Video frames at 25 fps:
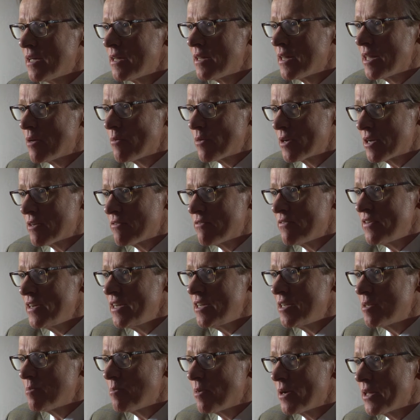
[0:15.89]
They were
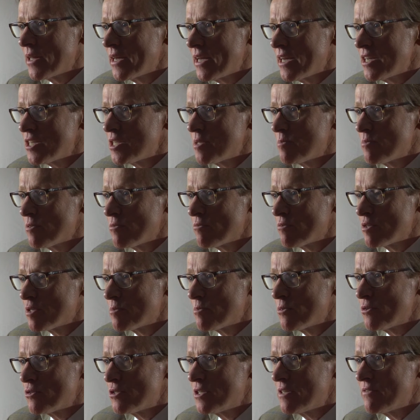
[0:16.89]
convened by the Asthma and
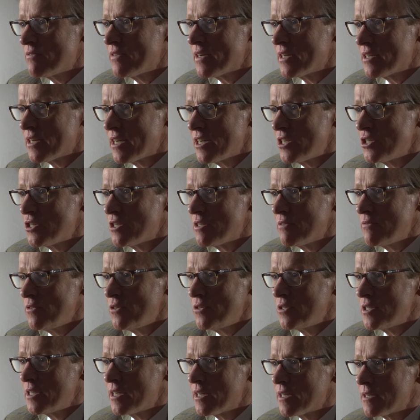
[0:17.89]
Respiratory Foundation of
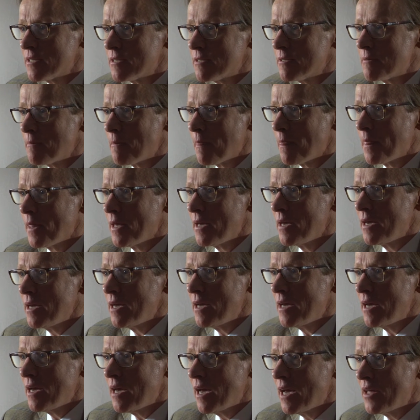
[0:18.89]
New Zealand,
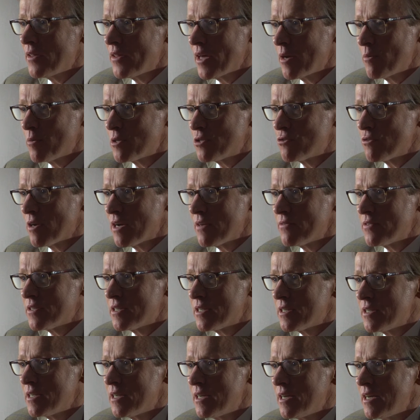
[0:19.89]
and they were
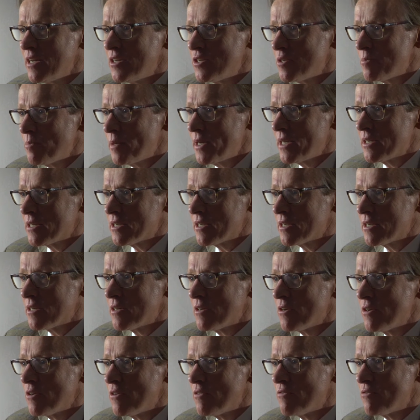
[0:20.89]
drafted independent
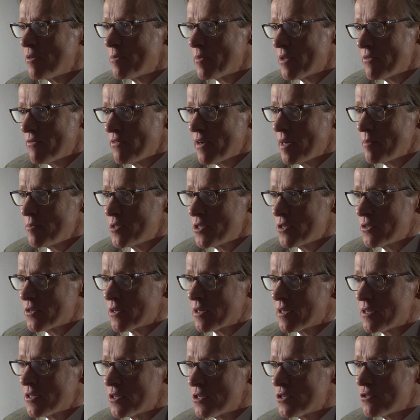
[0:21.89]
from the
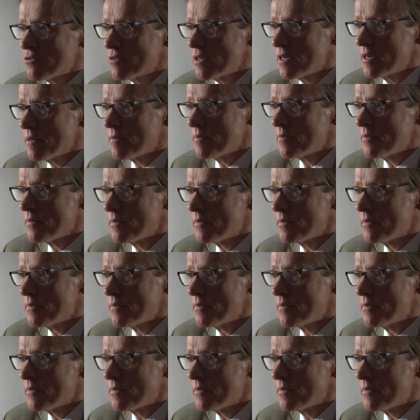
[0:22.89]
pharmaceutical industry.